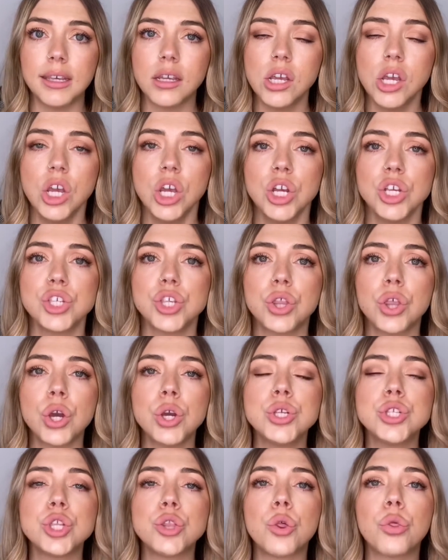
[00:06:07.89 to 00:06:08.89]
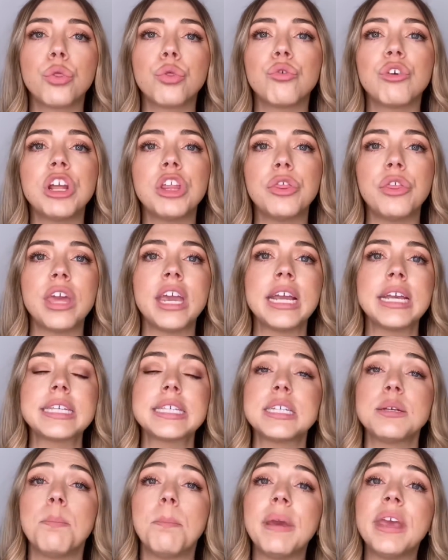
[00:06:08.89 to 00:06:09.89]
So those are the 3 things to
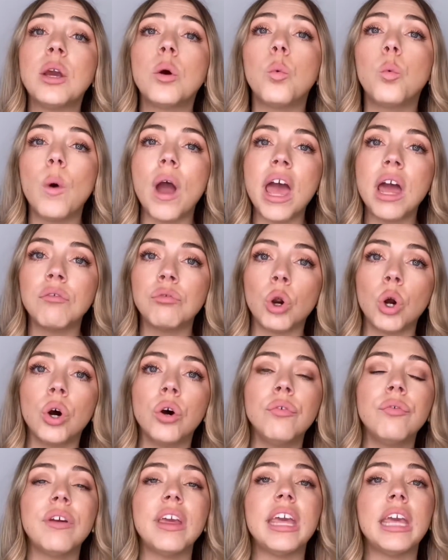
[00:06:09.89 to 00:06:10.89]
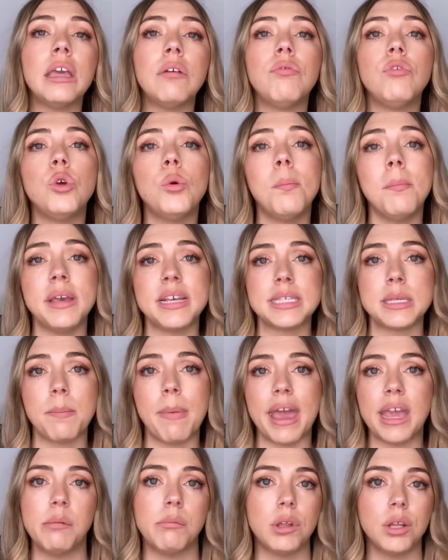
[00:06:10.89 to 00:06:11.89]
be aware of if you miss a
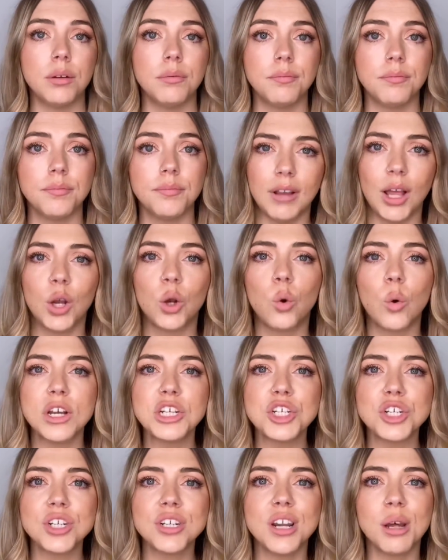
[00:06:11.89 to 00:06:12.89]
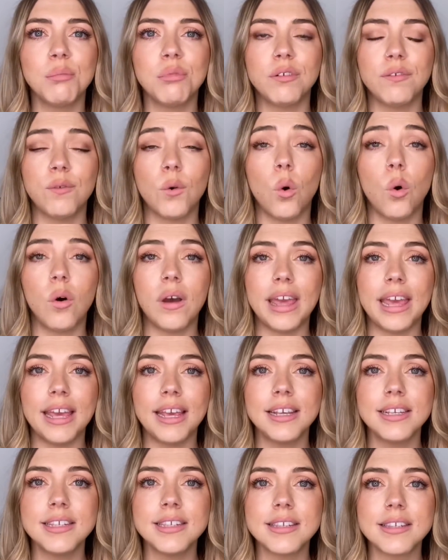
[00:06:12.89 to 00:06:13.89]
payment. Question number 4
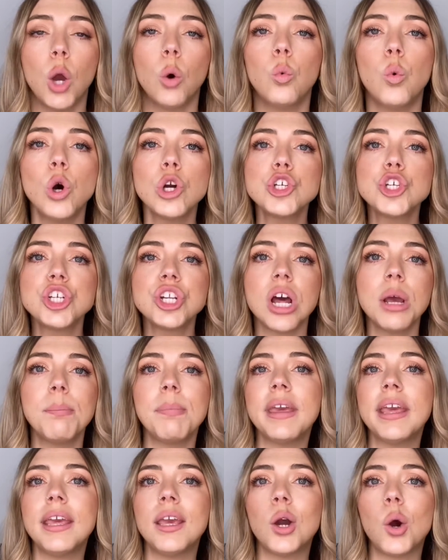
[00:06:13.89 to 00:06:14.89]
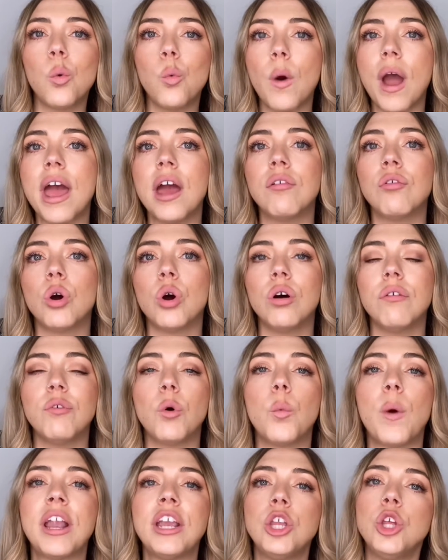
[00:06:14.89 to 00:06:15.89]
is, what should I be aware of when
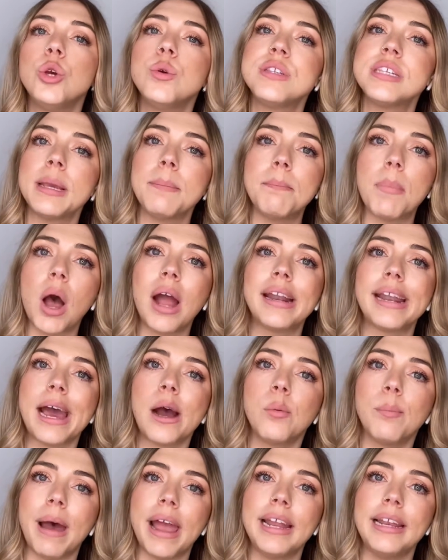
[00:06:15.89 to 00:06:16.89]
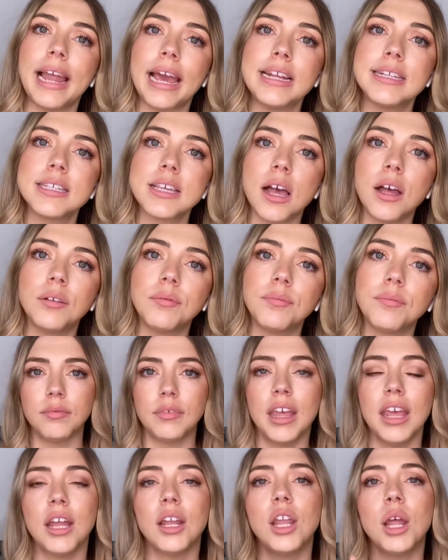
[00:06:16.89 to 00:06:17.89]
using buy now, pay later?
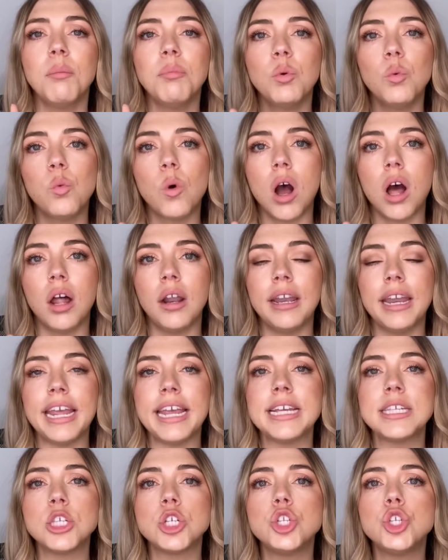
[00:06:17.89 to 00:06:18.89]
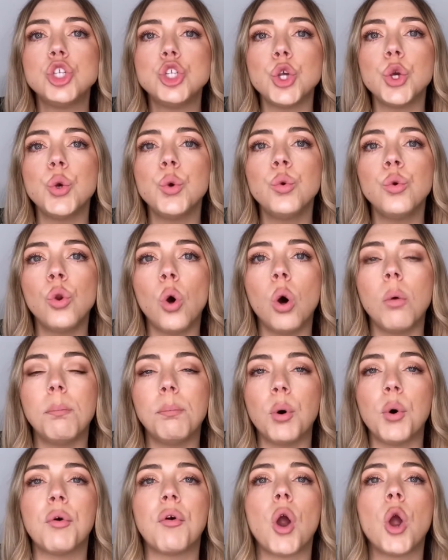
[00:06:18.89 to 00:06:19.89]
Number 1 is do not
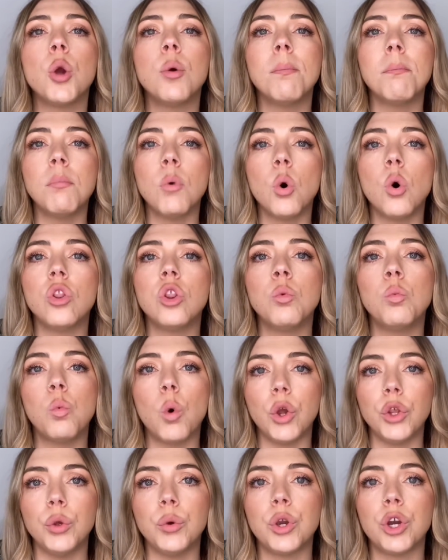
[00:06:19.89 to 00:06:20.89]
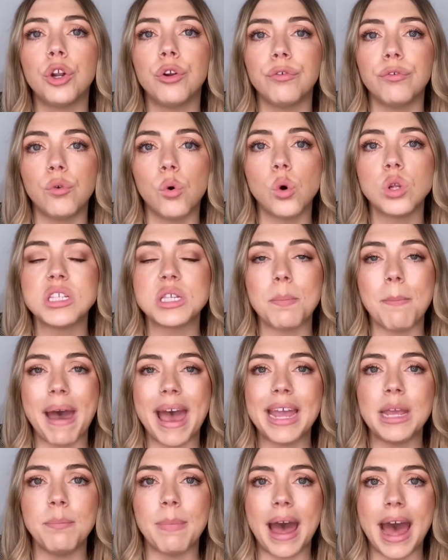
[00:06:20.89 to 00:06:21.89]
borrow more than what you can afford to pay
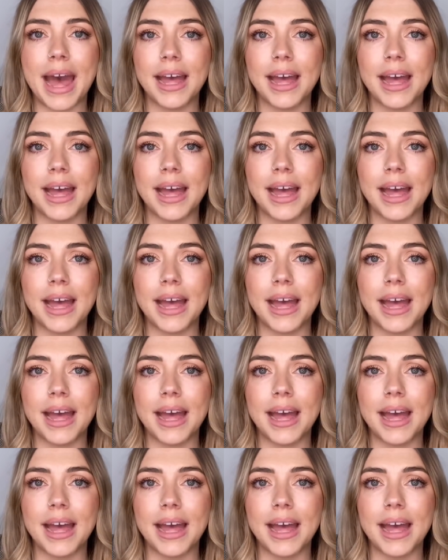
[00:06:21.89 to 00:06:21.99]
back.